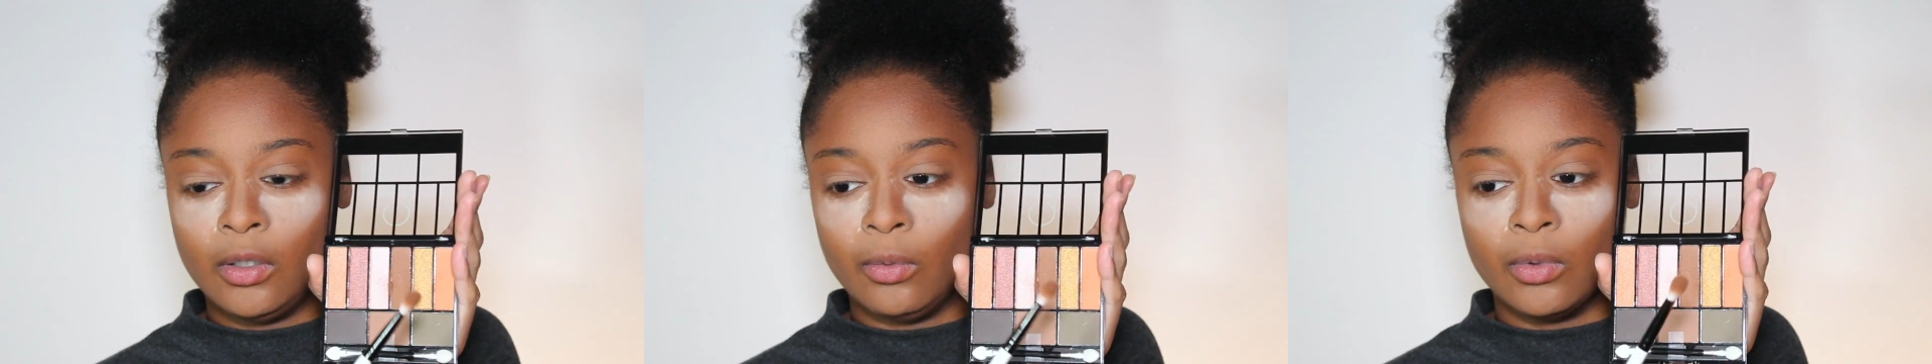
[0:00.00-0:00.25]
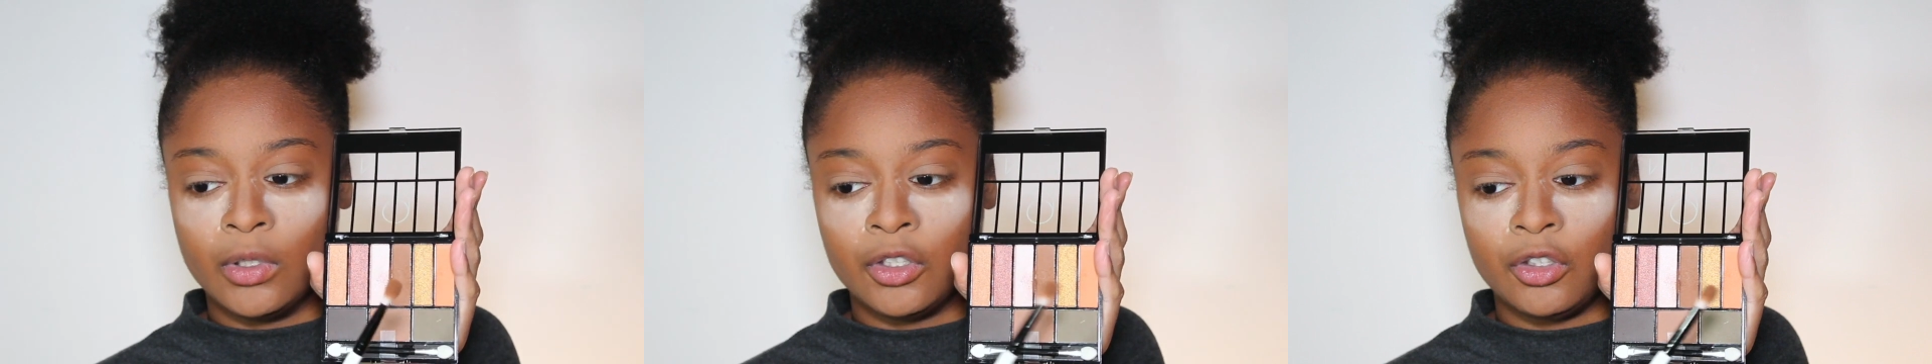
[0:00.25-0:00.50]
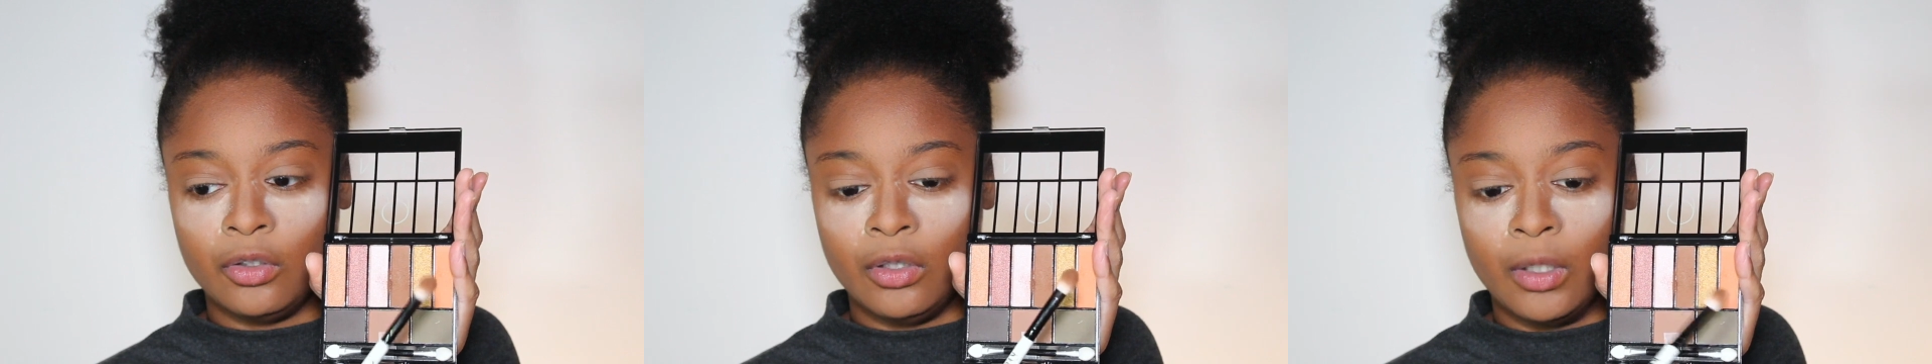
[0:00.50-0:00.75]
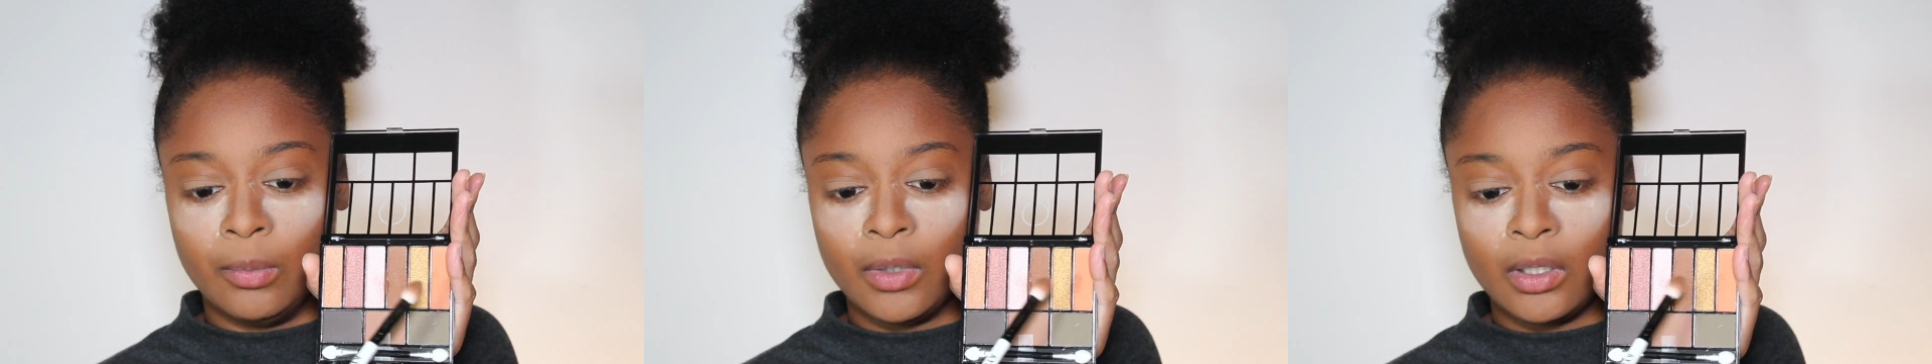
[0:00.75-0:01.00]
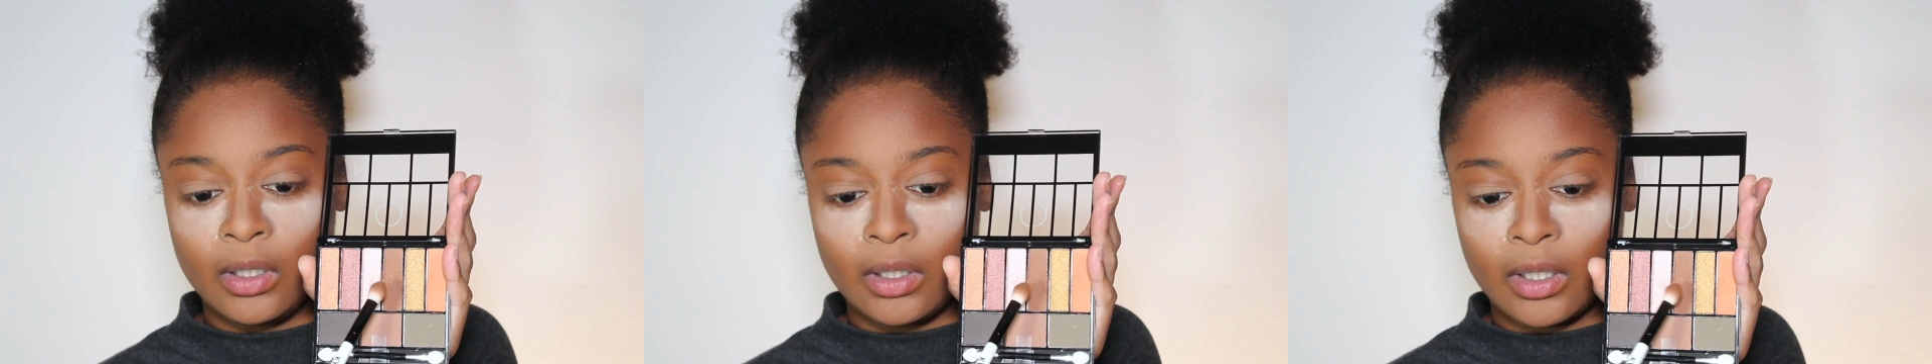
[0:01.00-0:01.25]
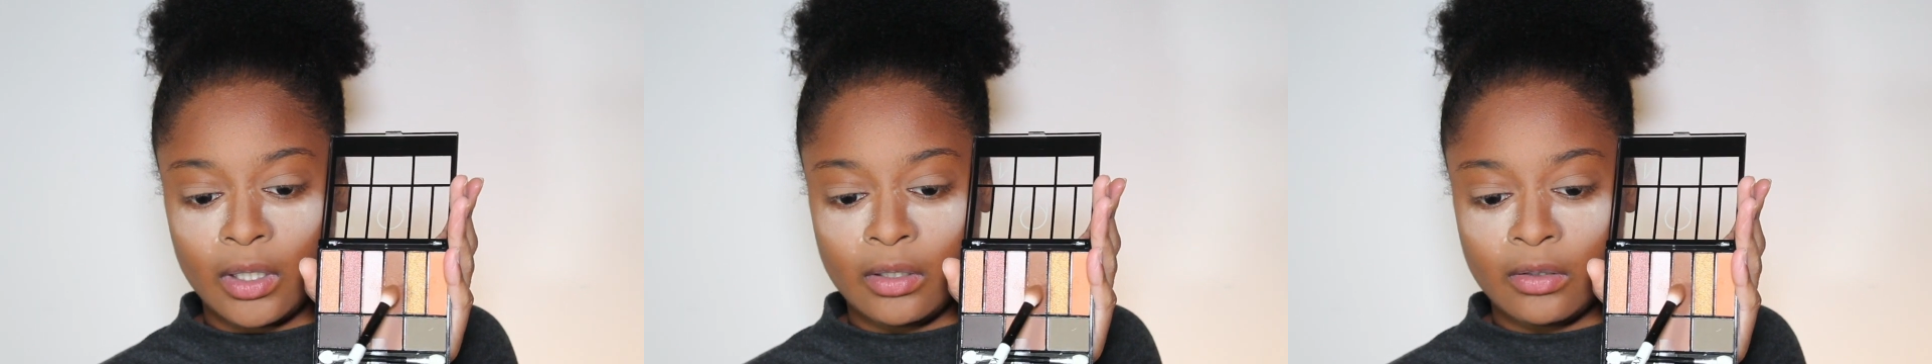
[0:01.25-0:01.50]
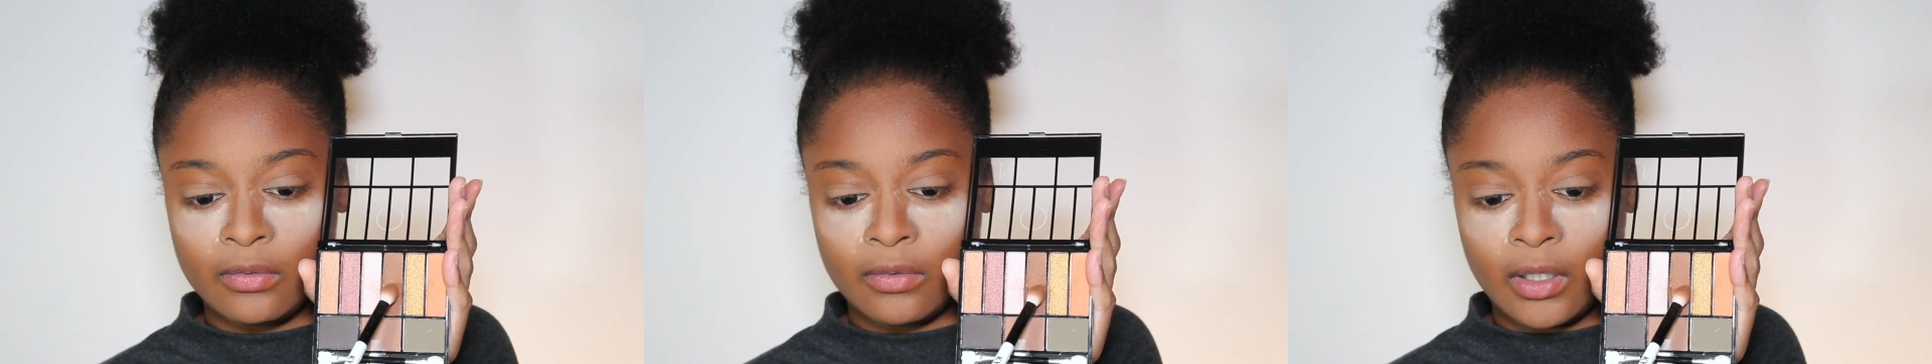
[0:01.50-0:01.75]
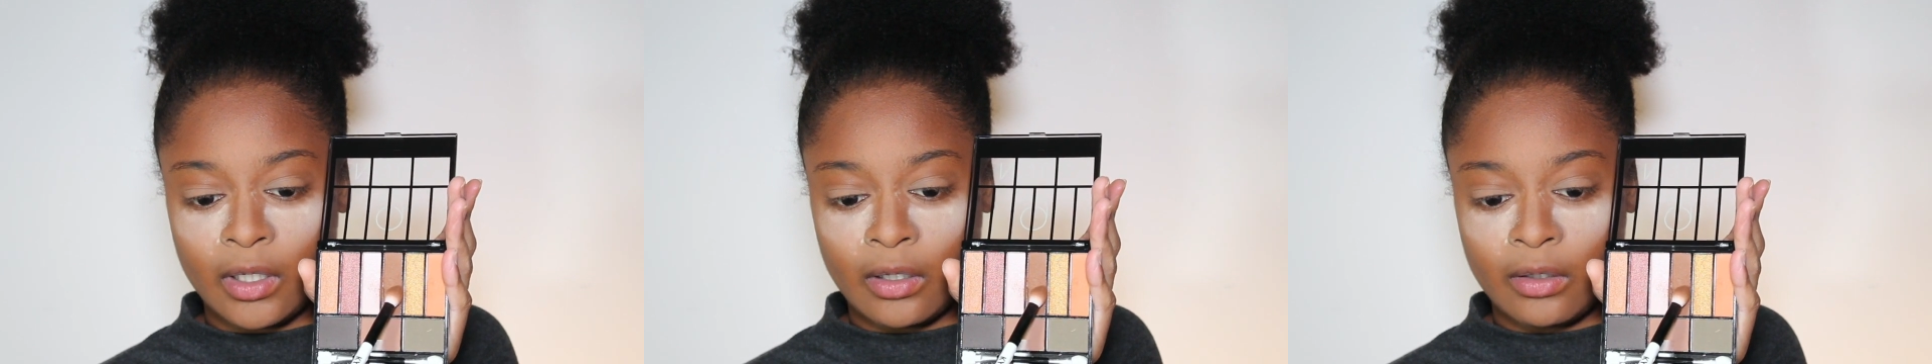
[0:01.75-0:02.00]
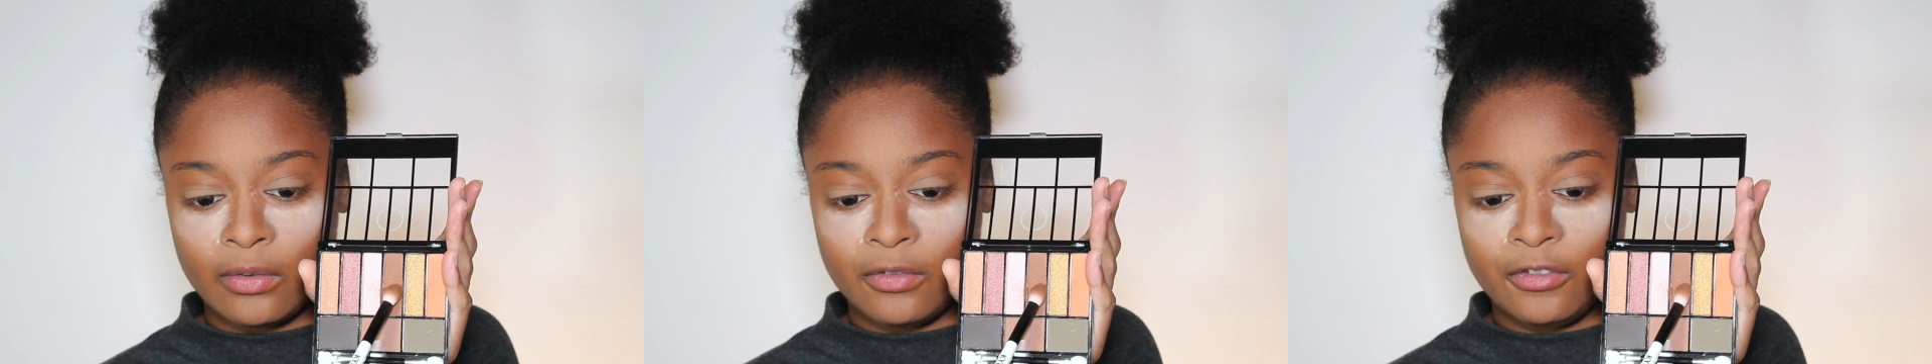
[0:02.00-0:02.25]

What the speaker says: once you dip it, it kind of like